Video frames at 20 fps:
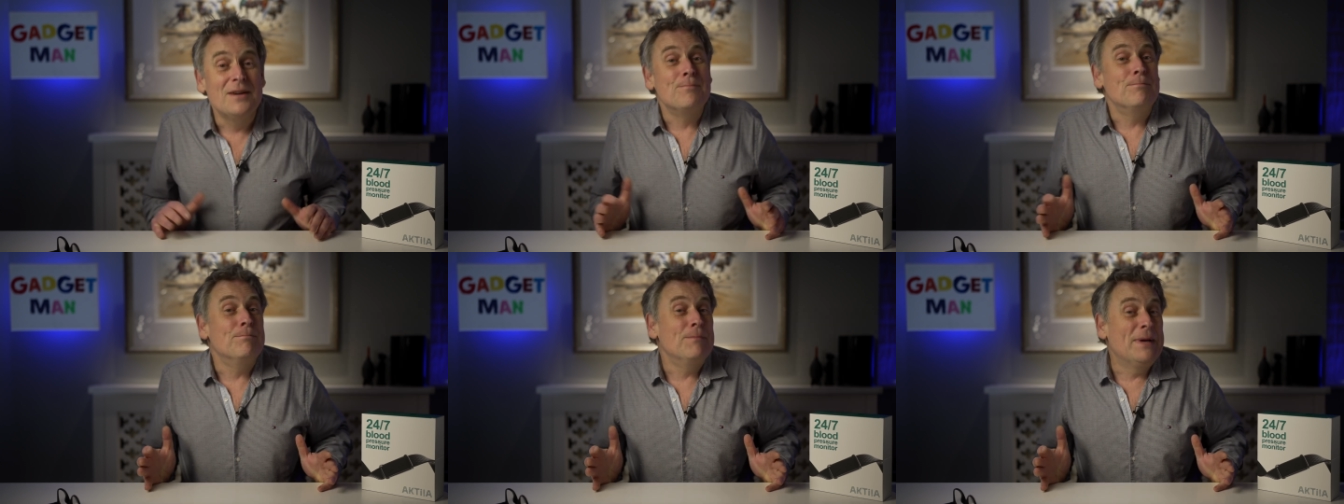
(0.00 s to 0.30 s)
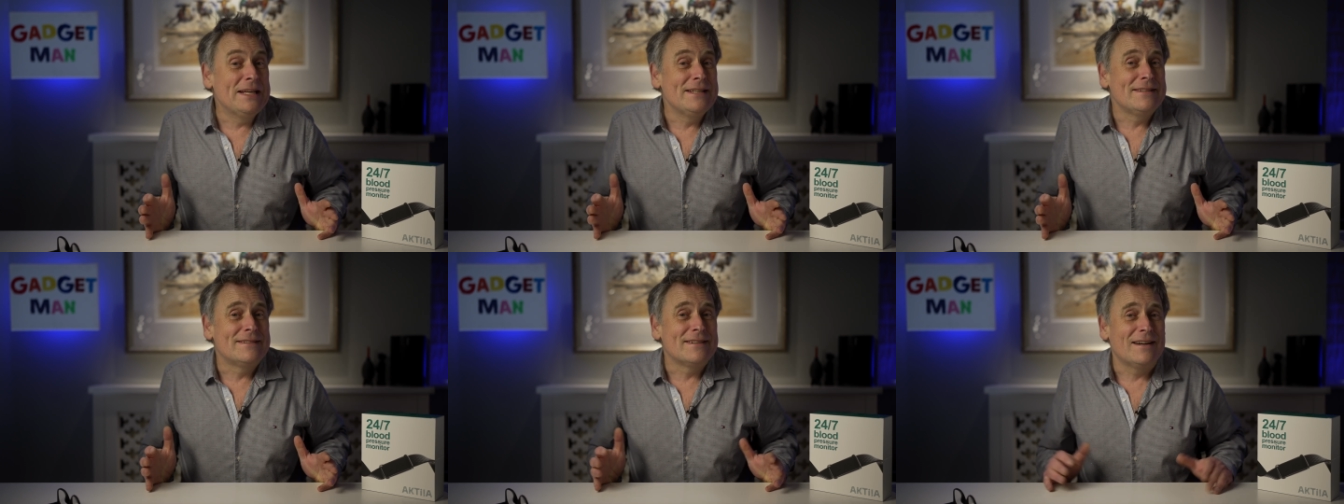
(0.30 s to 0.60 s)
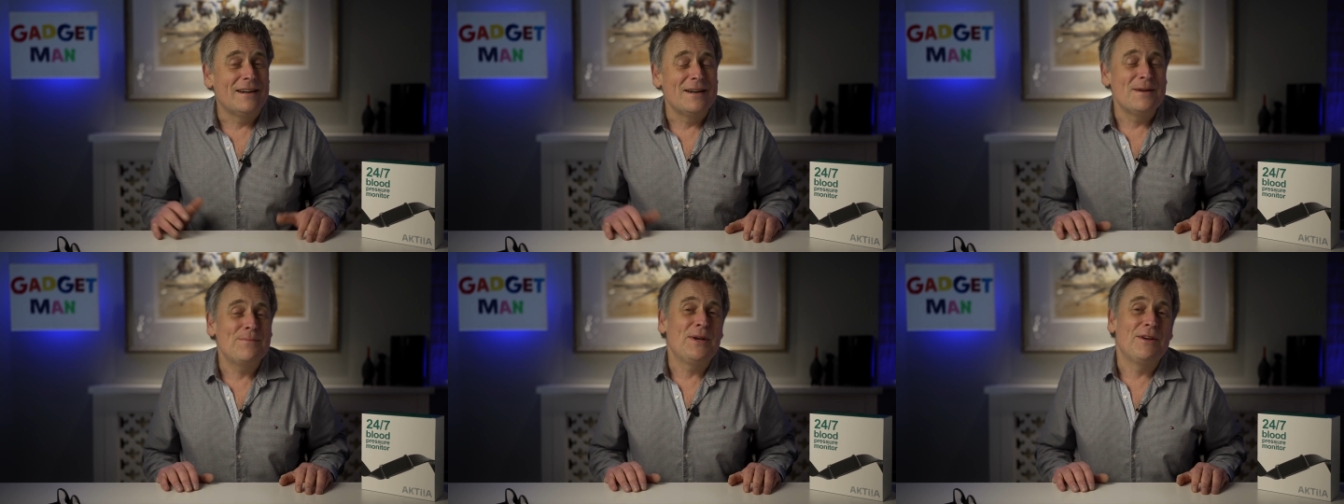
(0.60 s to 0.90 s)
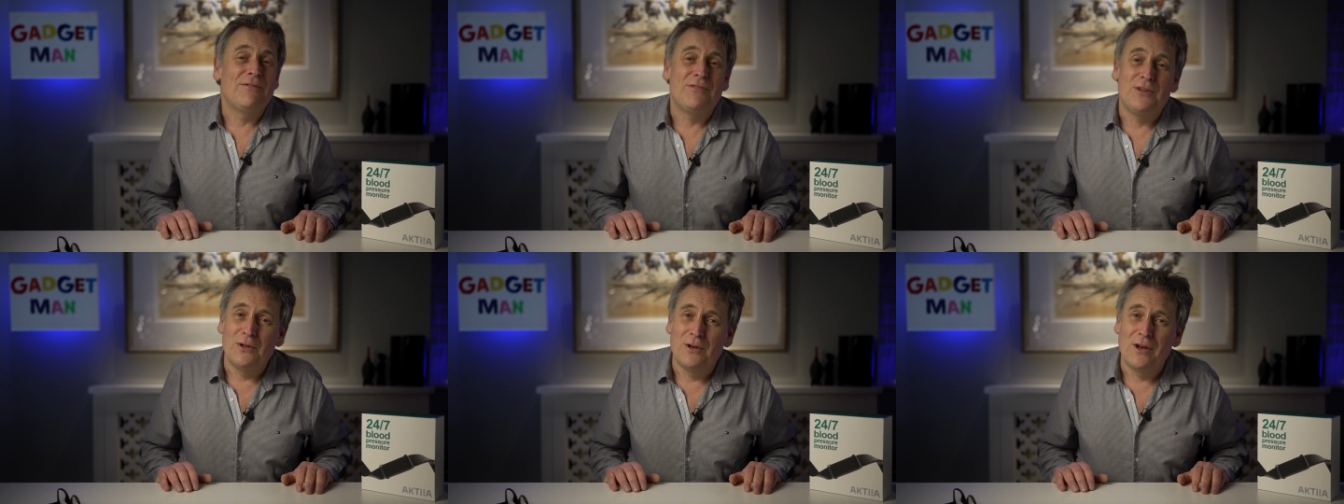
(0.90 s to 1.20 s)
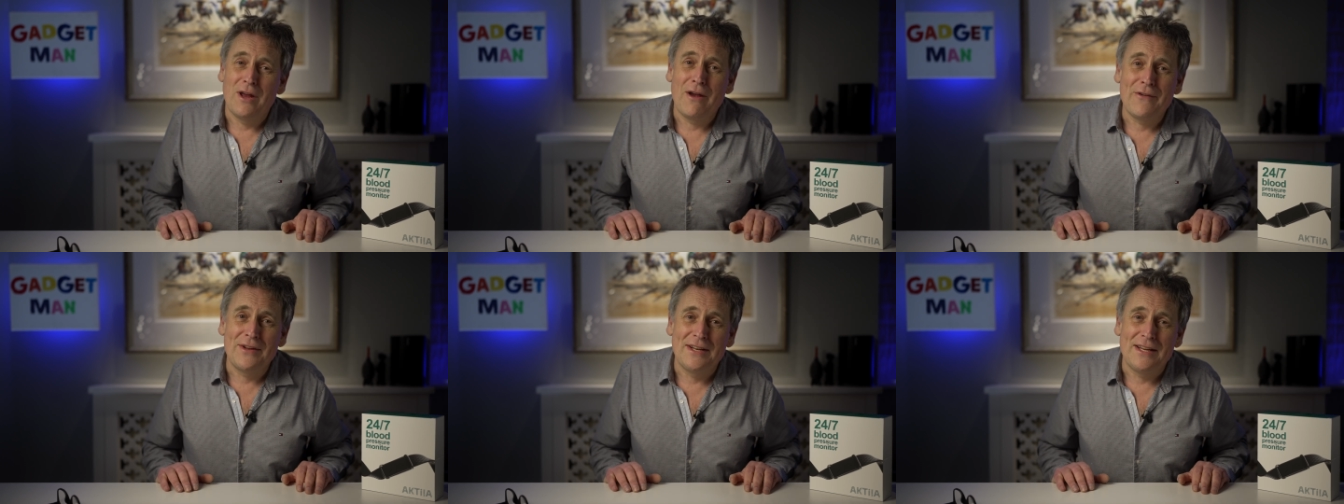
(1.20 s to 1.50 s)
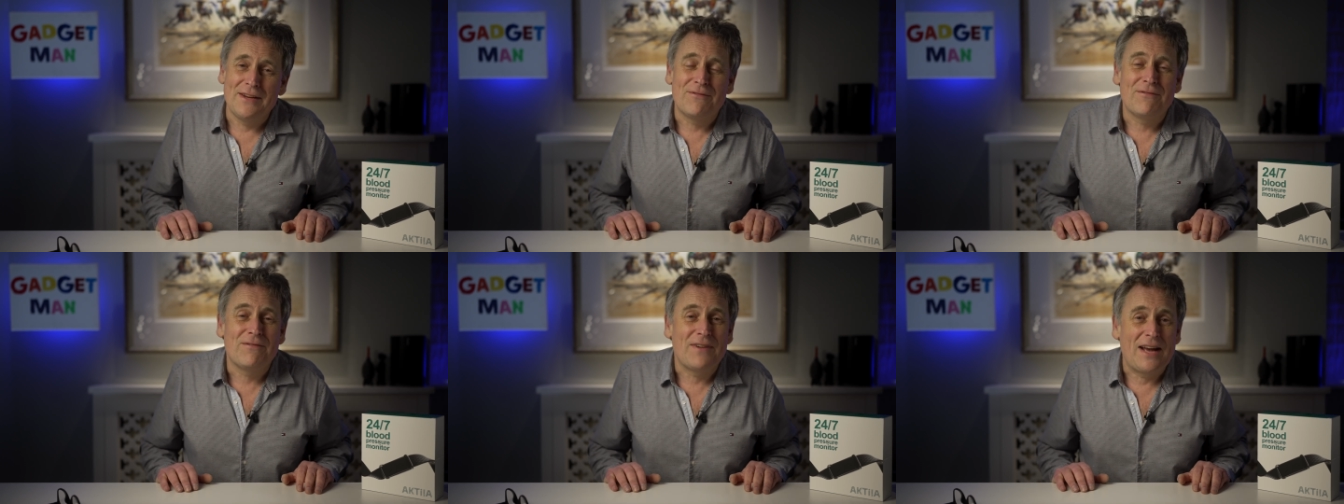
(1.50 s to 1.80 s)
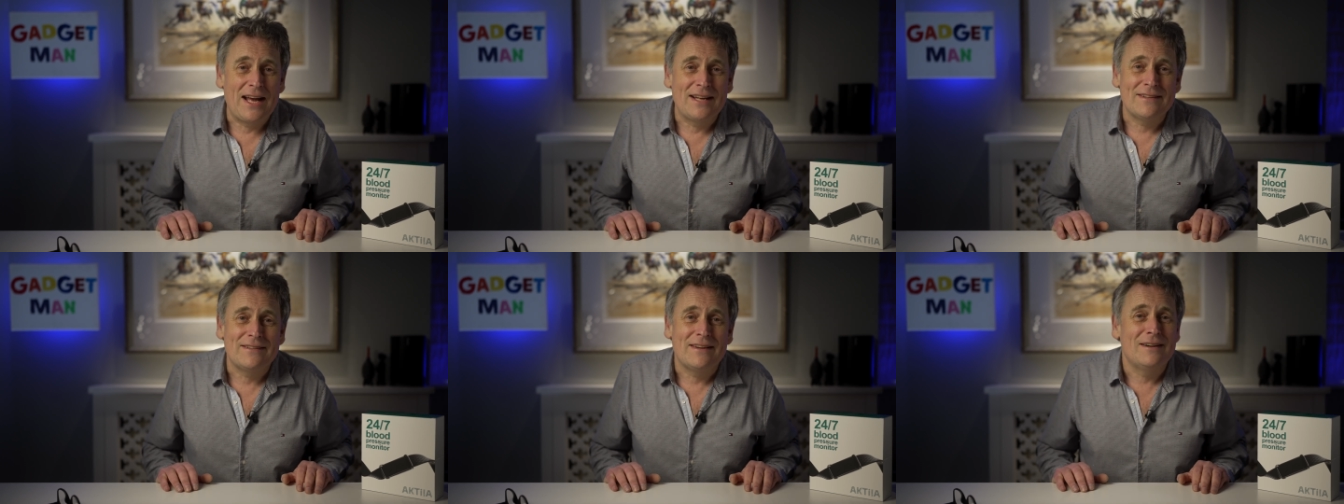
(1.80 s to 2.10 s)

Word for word: Meantime, if you know any fat,